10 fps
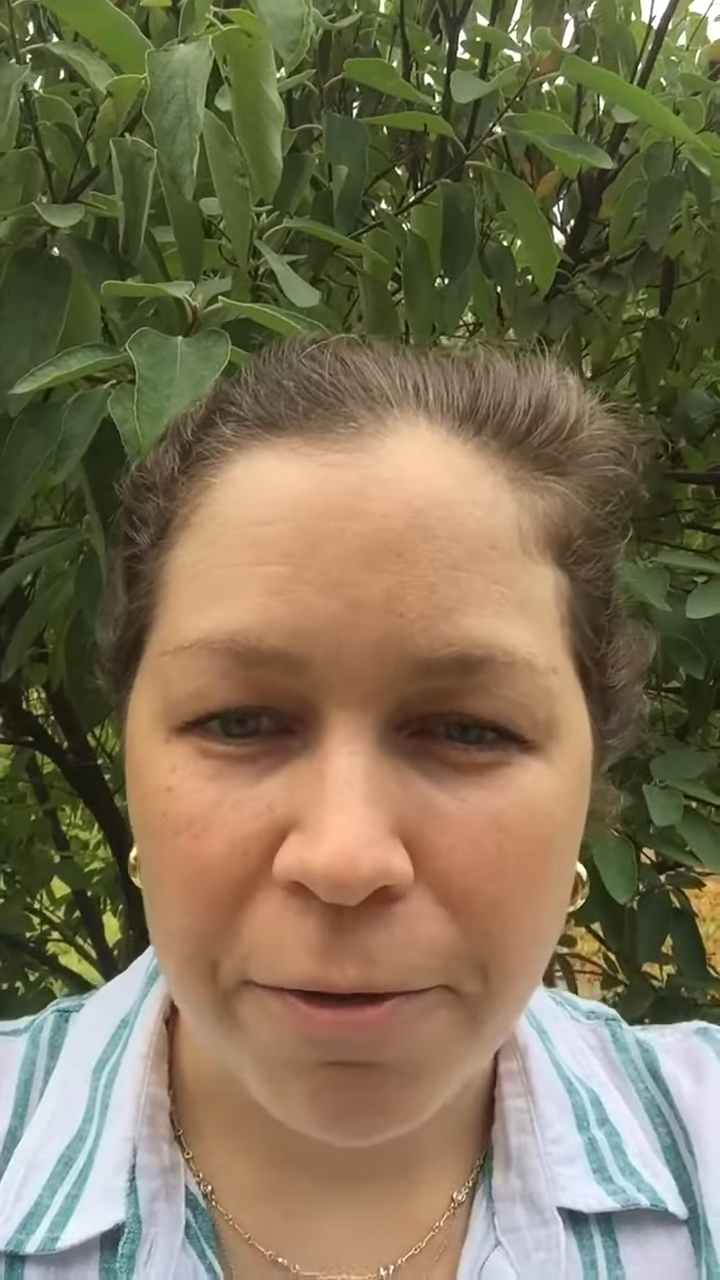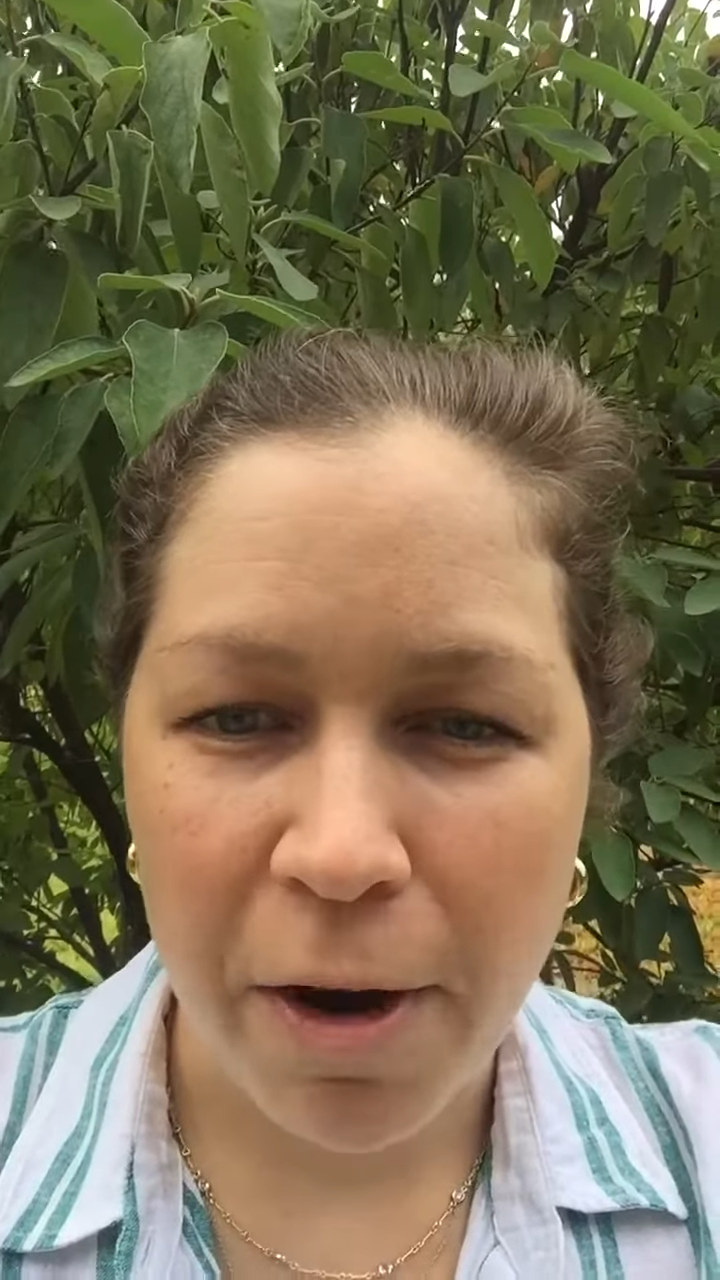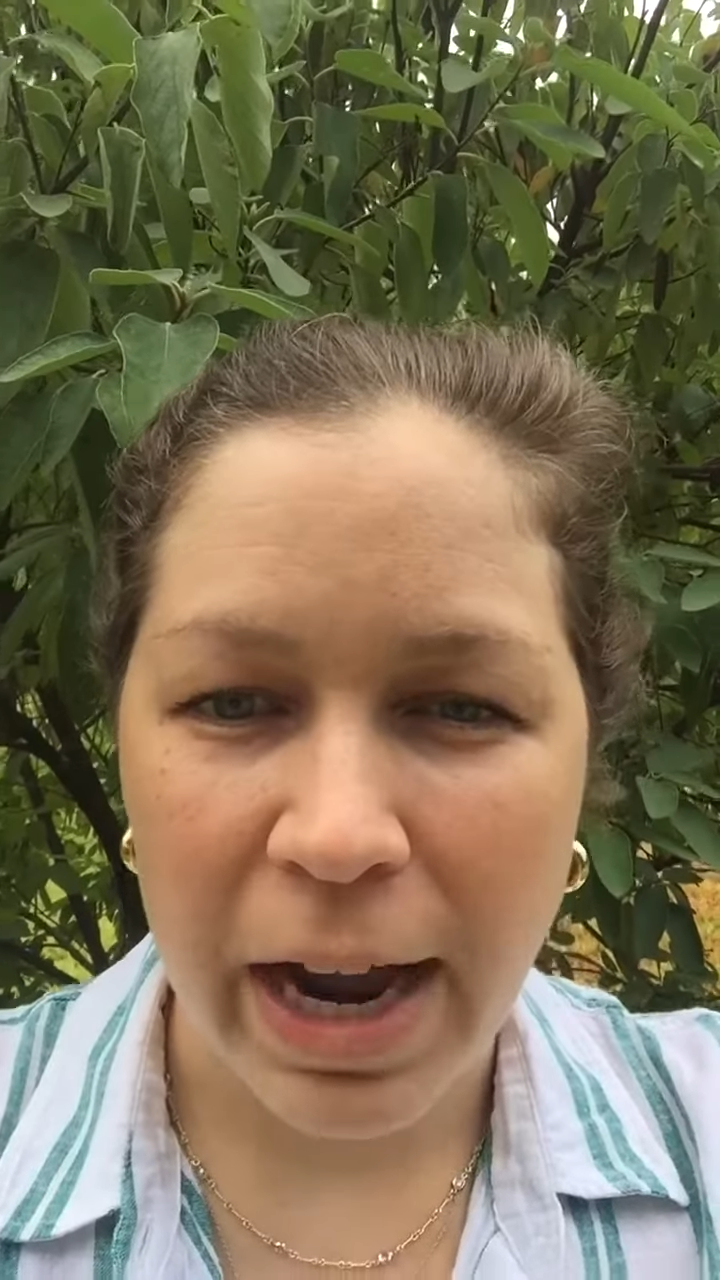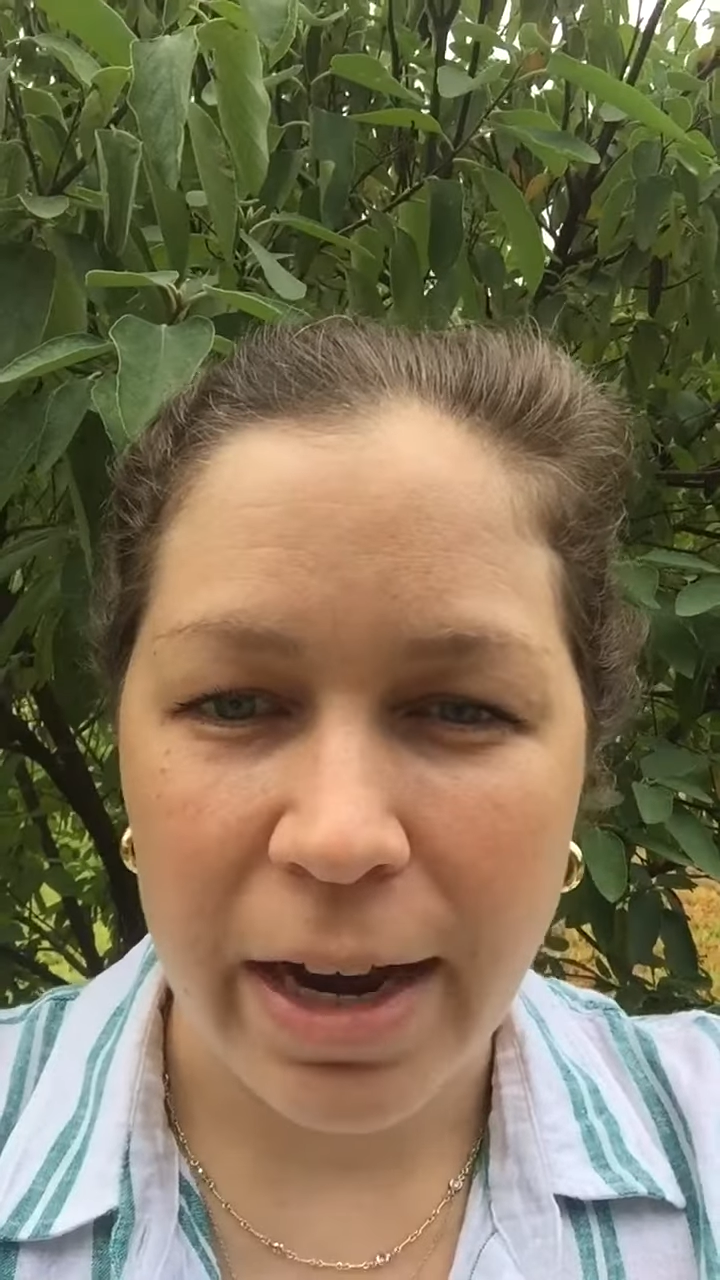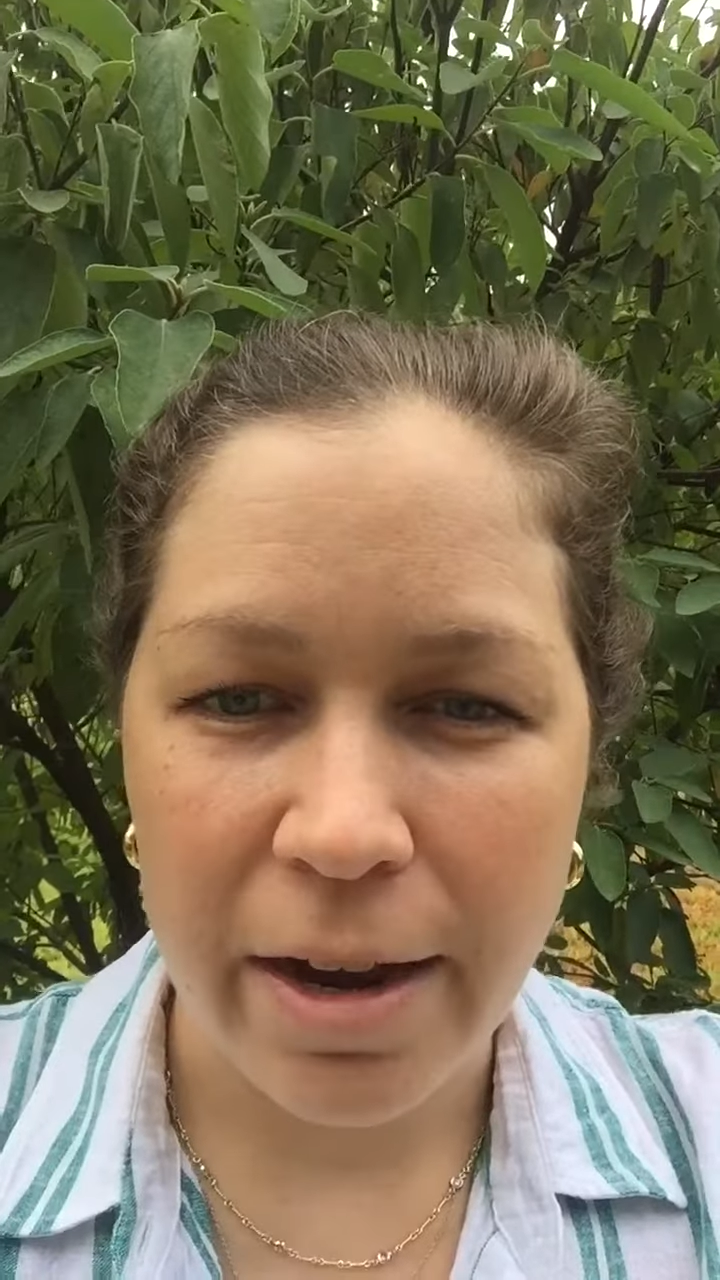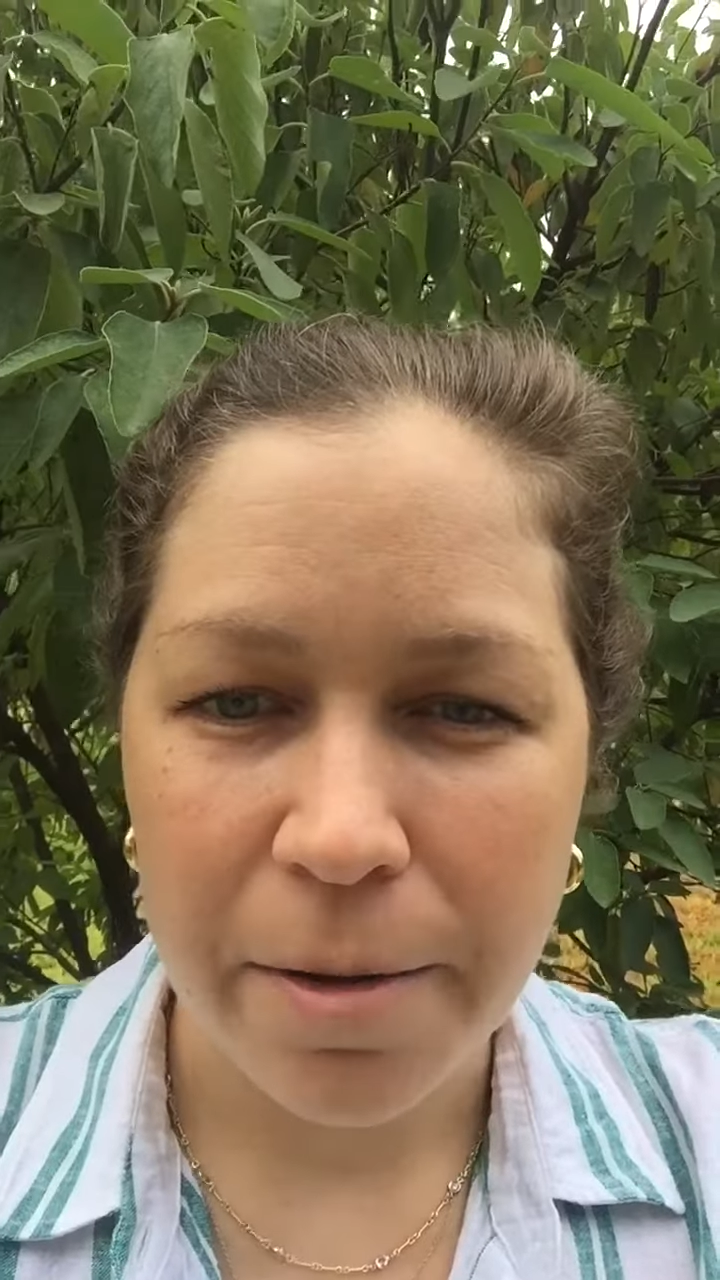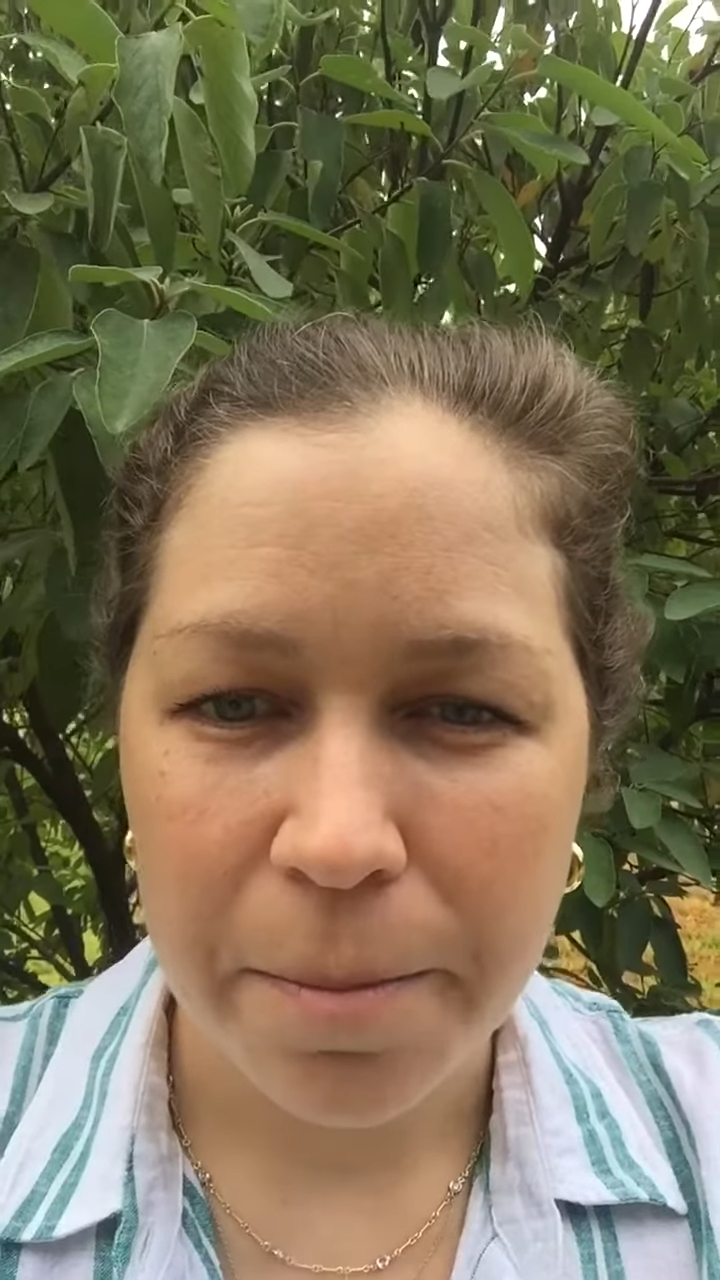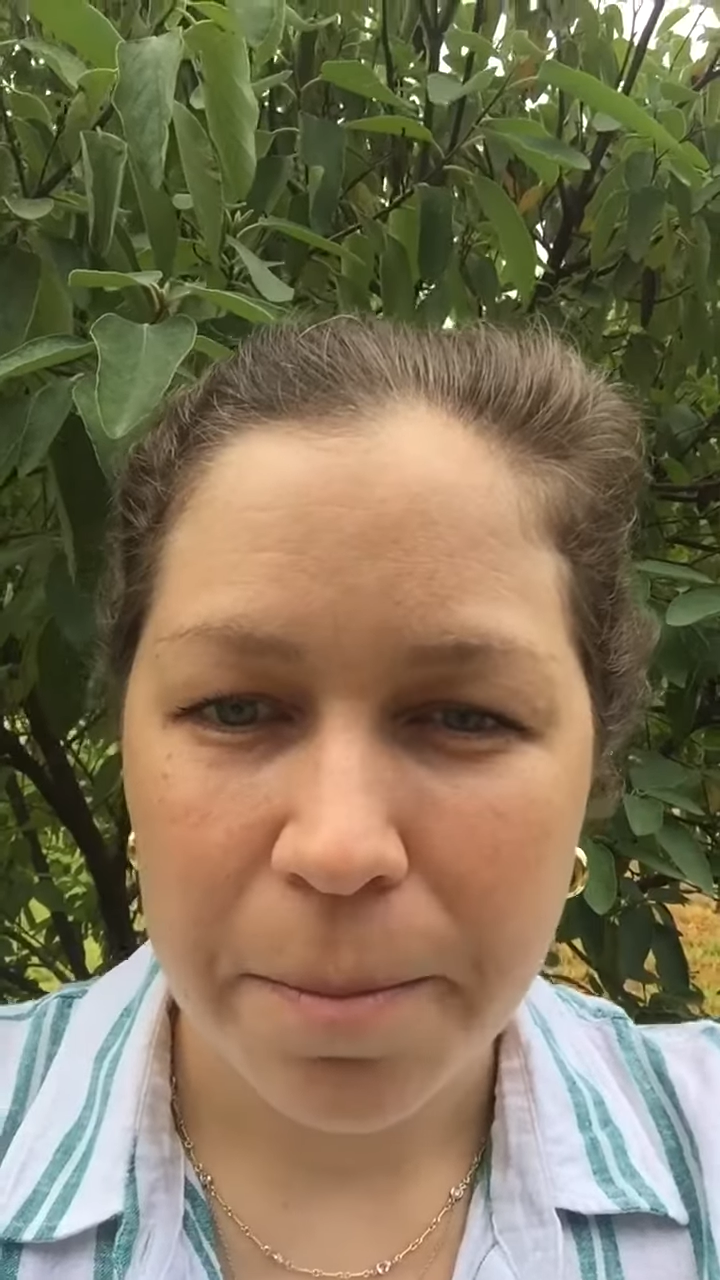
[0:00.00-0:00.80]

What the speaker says: afraid.